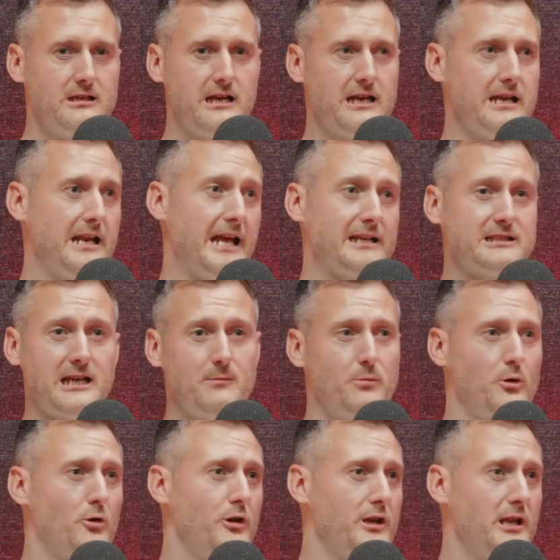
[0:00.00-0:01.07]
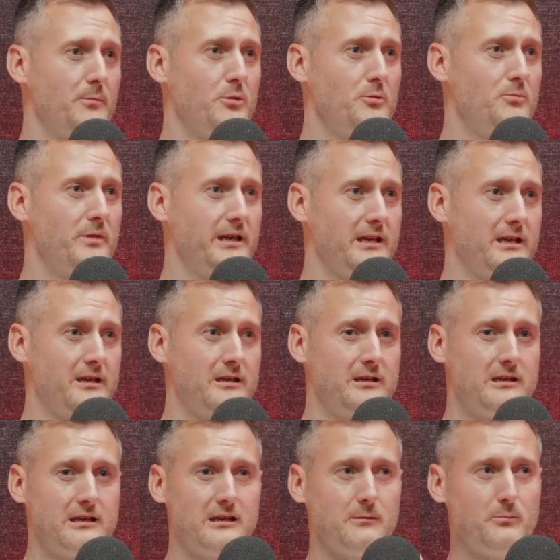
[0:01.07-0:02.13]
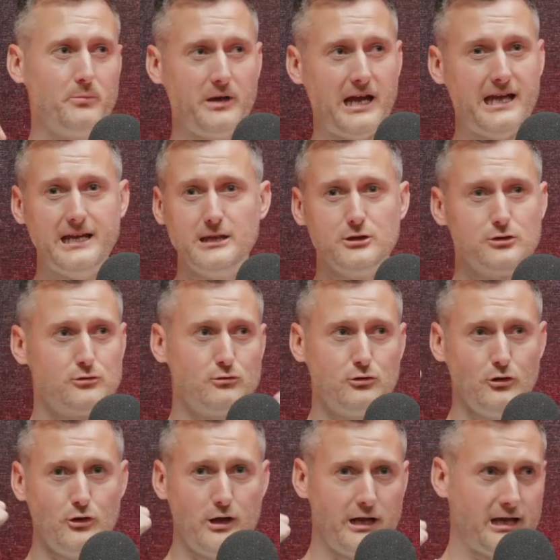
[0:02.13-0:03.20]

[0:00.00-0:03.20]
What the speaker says: and the next I'd be holding a boom mic. Brian's doing the